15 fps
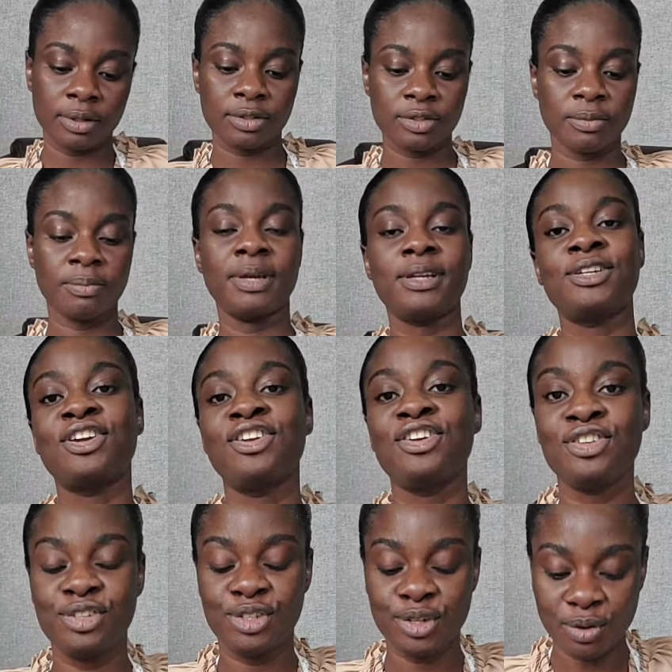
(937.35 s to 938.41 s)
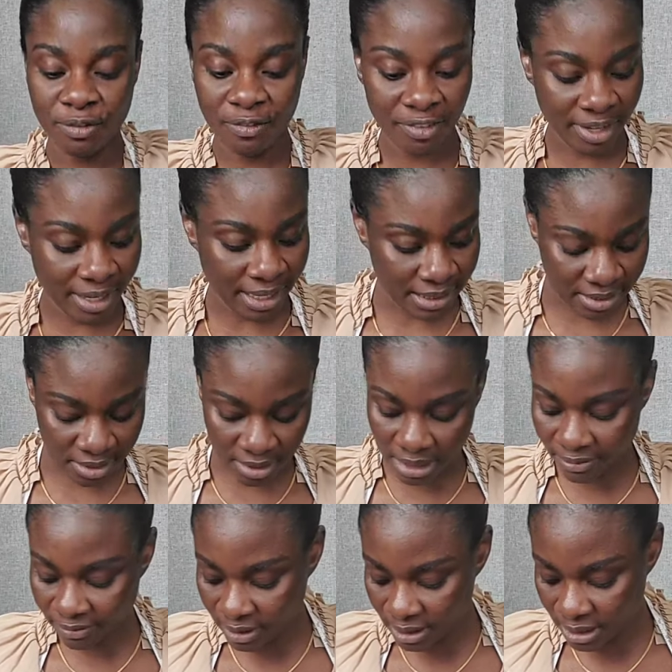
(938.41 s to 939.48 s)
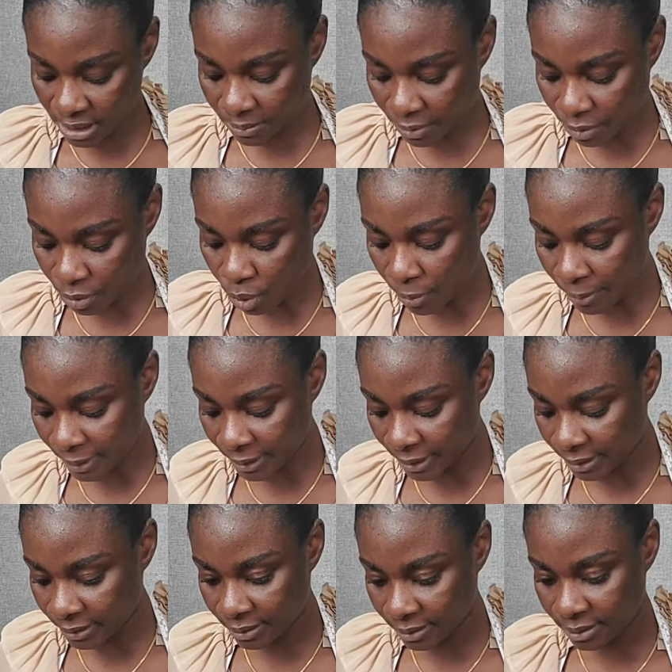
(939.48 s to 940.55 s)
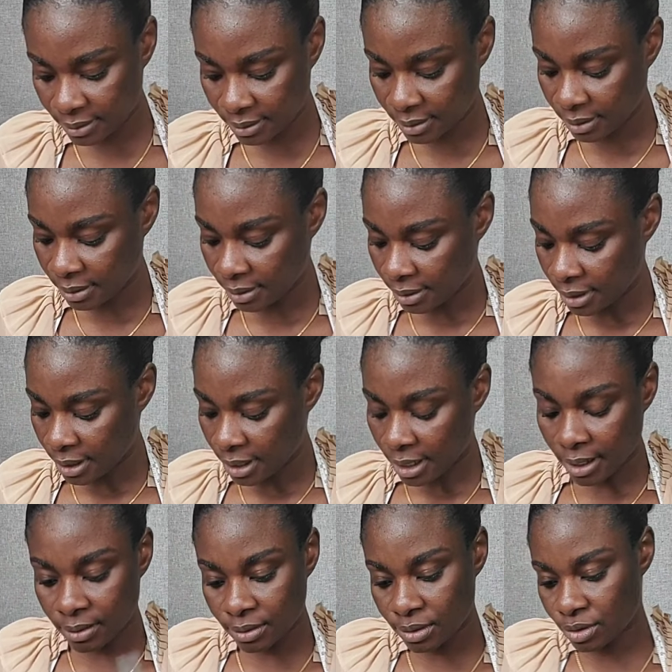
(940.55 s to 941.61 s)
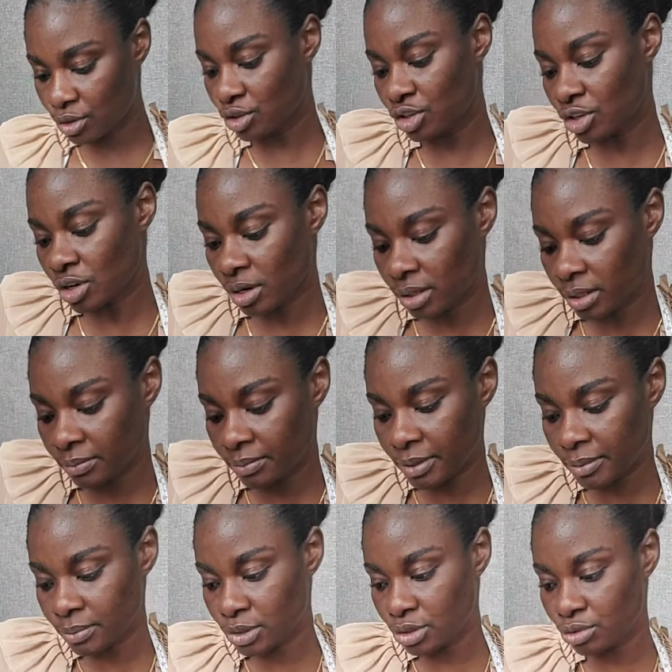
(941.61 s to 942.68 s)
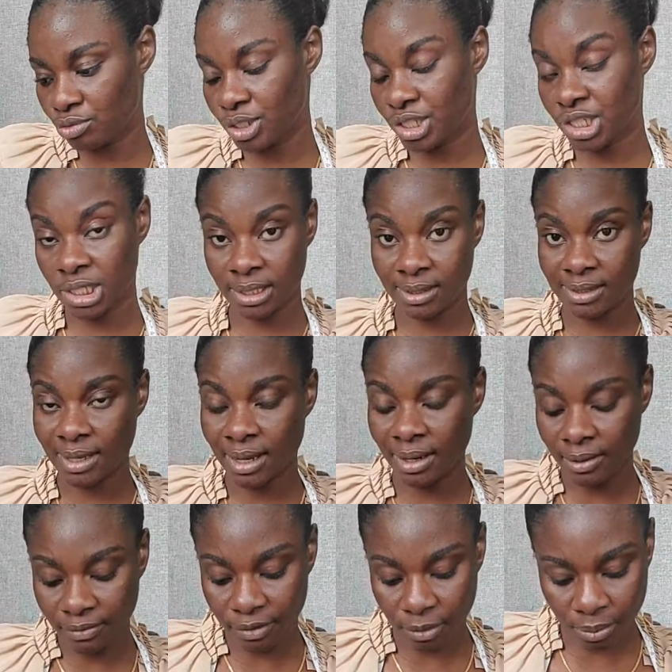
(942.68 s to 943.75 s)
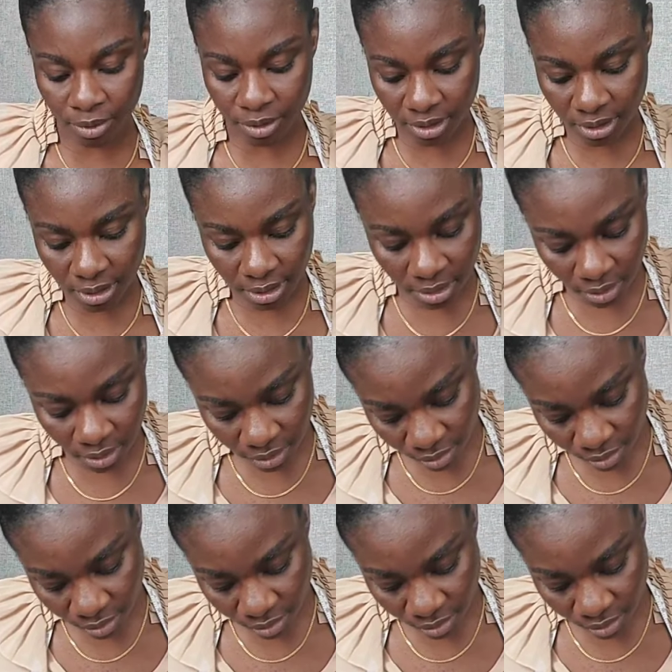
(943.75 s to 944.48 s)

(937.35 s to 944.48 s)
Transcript: So make sure you don't forget to leave the zipper open, else you're not going to be able to reach inside of the project and turn the